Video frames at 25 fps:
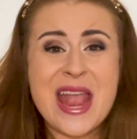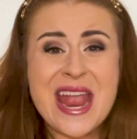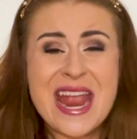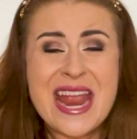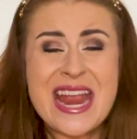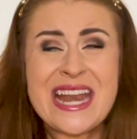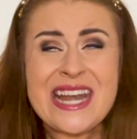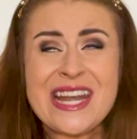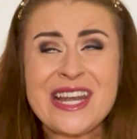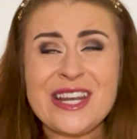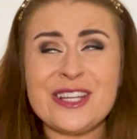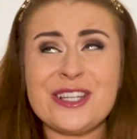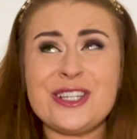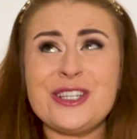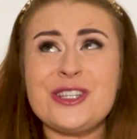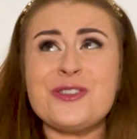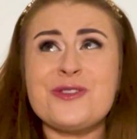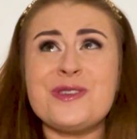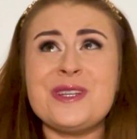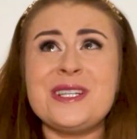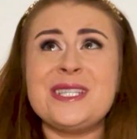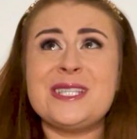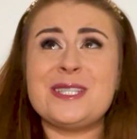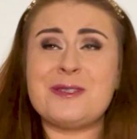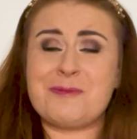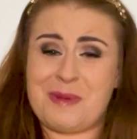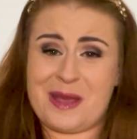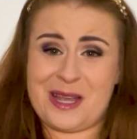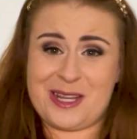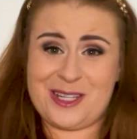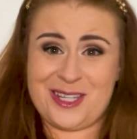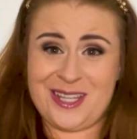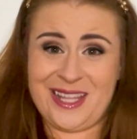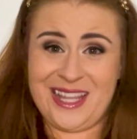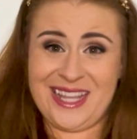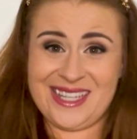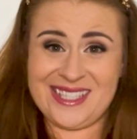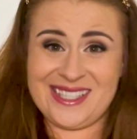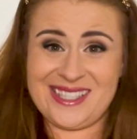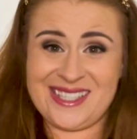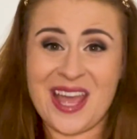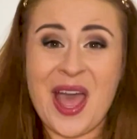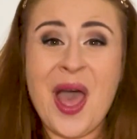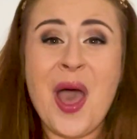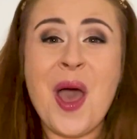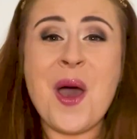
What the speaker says: industry specialists.